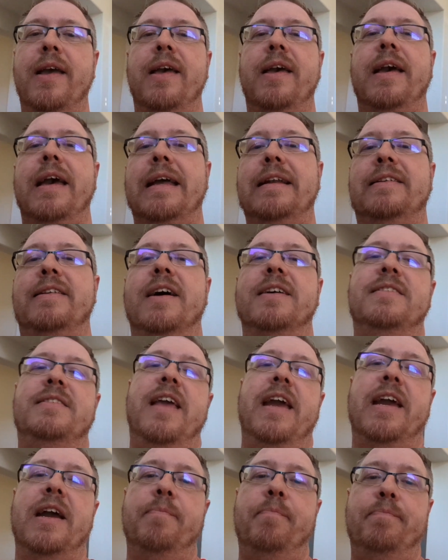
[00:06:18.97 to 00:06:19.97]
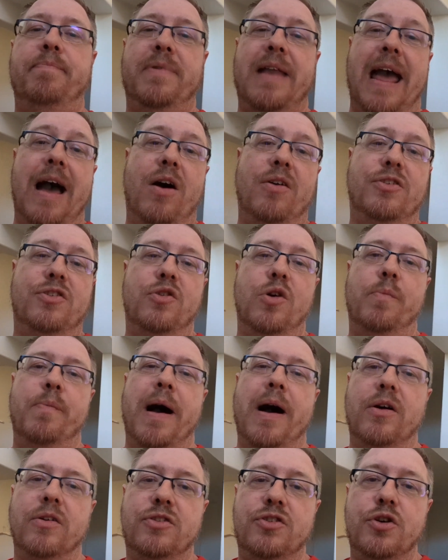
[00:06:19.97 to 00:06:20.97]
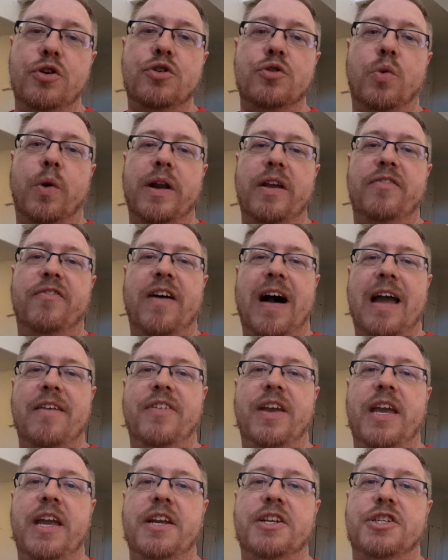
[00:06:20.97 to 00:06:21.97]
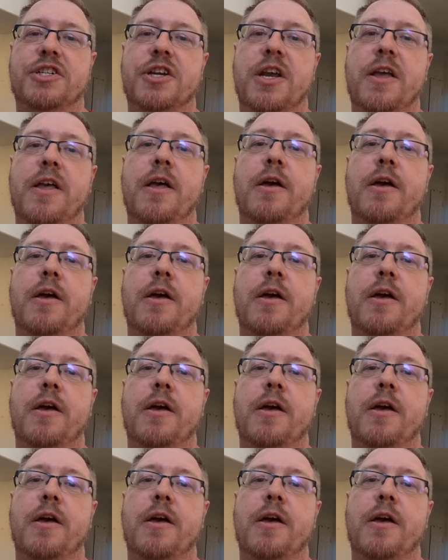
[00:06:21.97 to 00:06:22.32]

it does take it down to about $2.25 each.